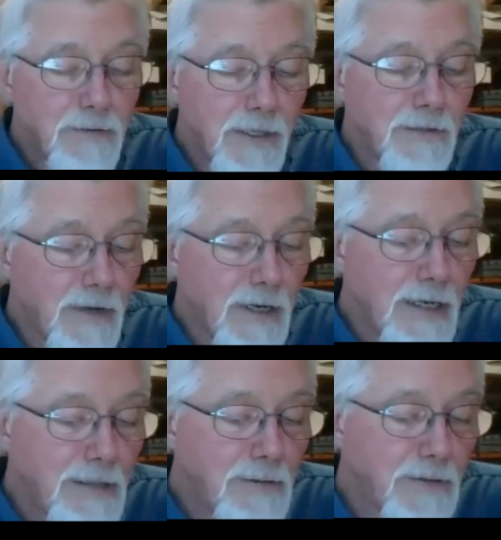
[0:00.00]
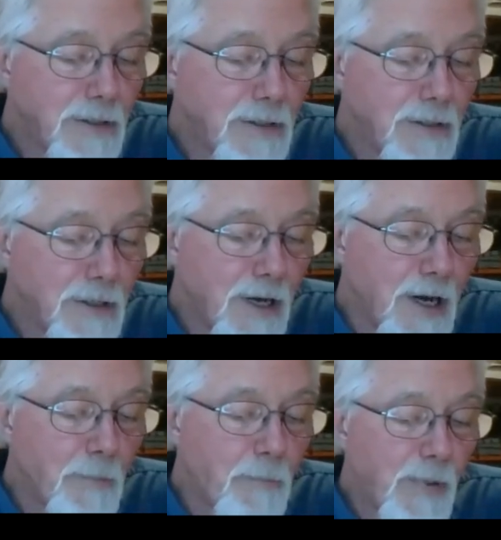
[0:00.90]
and around,
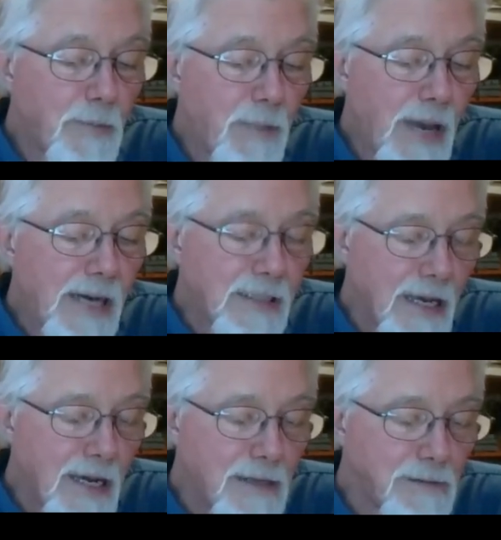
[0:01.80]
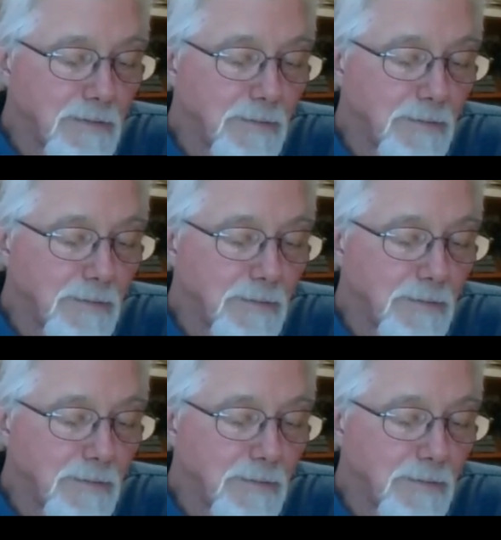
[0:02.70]
up and back down.